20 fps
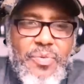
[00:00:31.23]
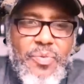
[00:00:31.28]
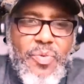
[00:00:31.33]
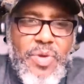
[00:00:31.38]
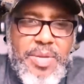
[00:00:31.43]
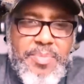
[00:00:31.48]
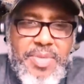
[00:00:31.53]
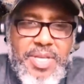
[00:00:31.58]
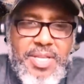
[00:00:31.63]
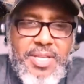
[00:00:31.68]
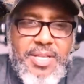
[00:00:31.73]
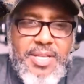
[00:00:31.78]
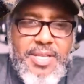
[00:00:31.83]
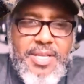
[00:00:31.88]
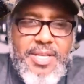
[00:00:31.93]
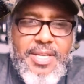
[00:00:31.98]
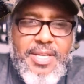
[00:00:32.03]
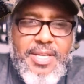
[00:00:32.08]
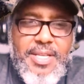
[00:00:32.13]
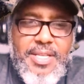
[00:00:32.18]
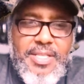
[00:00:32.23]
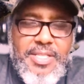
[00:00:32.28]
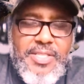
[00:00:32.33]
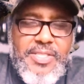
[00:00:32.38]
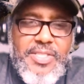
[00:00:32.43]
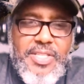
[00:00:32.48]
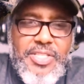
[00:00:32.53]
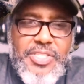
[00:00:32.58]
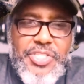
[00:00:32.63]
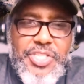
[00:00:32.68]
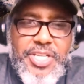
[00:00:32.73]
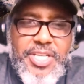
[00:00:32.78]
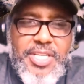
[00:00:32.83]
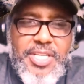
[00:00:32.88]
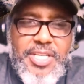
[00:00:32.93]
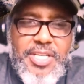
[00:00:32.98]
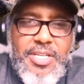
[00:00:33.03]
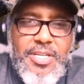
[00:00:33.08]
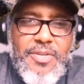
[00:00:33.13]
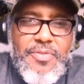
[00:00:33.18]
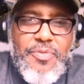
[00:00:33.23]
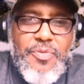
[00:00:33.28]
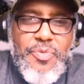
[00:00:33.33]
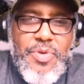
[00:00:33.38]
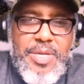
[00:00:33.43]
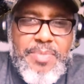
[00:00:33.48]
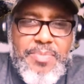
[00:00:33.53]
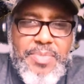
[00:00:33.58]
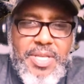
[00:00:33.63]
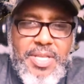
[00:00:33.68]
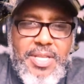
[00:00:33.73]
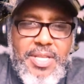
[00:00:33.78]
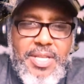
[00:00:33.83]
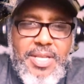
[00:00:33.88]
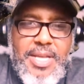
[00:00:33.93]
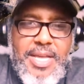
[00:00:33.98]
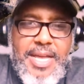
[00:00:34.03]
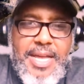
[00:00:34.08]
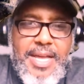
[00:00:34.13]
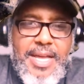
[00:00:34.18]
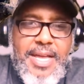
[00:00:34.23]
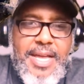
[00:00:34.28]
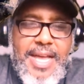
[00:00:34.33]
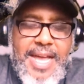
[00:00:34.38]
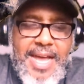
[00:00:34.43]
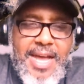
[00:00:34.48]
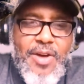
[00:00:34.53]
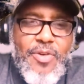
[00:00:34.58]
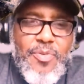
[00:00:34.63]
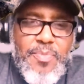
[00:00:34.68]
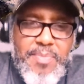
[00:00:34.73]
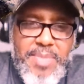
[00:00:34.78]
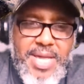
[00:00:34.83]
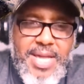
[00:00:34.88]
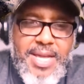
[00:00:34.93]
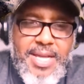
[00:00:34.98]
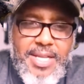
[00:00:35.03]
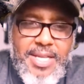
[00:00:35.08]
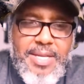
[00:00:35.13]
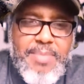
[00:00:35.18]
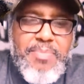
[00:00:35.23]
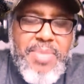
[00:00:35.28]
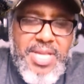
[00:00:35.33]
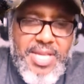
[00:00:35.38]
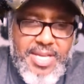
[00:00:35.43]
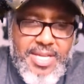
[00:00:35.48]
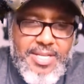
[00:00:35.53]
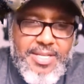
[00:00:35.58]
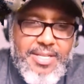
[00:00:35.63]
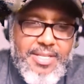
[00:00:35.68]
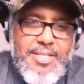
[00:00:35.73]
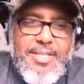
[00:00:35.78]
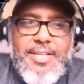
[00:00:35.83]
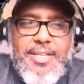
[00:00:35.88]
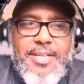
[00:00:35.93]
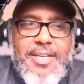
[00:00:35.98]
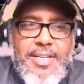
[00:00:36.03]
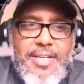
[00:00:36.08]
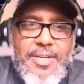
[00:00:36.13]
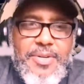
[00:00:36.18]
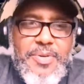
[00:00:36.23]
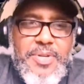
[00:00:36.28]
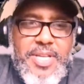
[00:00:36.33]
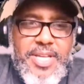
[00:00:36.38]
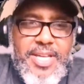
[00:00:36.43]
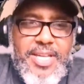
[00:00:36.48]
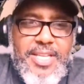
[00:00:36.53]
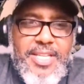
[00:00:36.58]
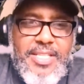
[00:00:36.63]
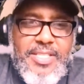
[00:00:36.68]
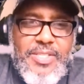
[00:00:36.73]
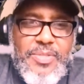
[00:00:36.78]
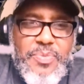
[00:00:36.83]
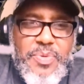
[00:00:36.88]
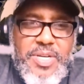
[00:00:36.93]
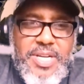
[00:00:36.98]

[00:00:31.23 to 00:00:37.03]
Women, this agenda of women outmanning men. Okay, this is what